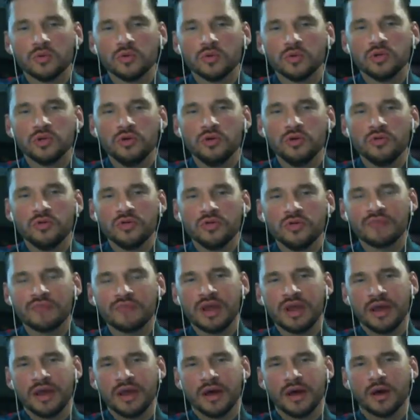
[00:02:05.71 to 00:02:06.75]
do you think
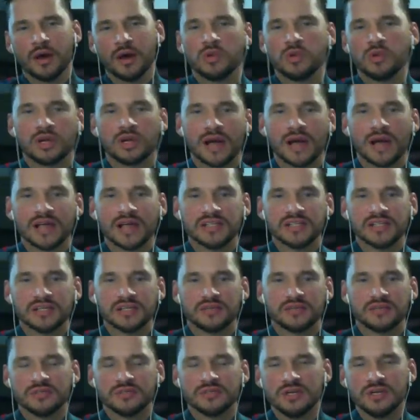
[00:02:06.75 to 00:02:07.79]
right now, with the
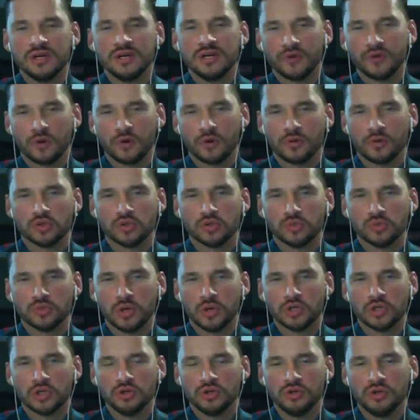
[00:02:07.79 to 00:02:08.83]
classic physique growing so
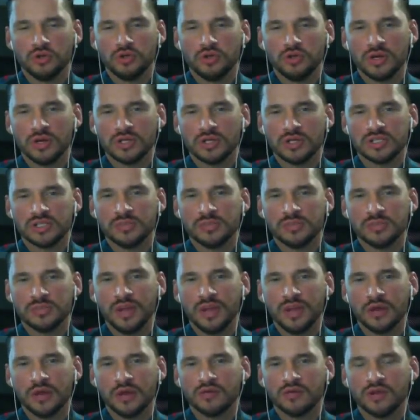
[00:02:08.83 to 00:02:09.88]
much, do you think it's the
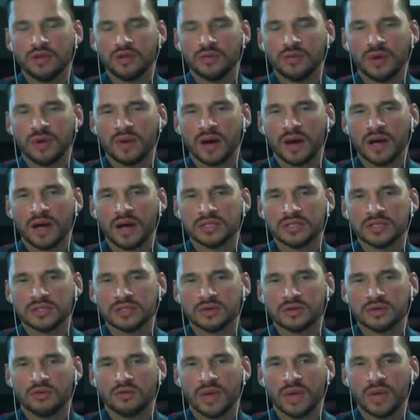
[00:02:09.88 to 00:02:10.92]
beginning of the demise
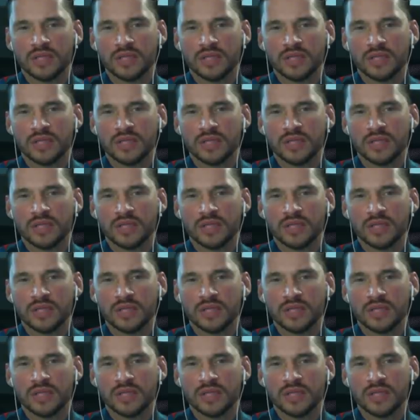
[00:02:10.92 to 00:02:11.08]
of men's